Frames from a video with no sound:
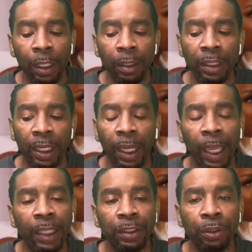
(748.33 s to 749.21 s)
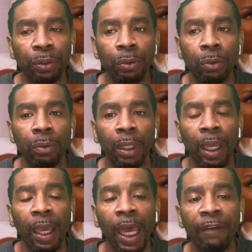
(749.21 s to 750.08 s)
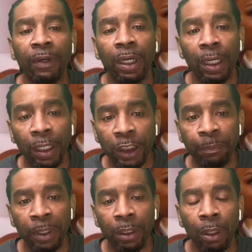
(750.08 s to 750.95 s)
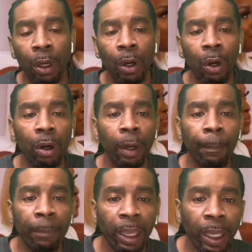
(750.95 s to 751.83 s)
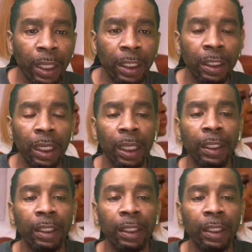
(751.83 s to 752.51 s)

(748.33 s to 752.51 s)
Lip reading: that has to have a husband or a man in any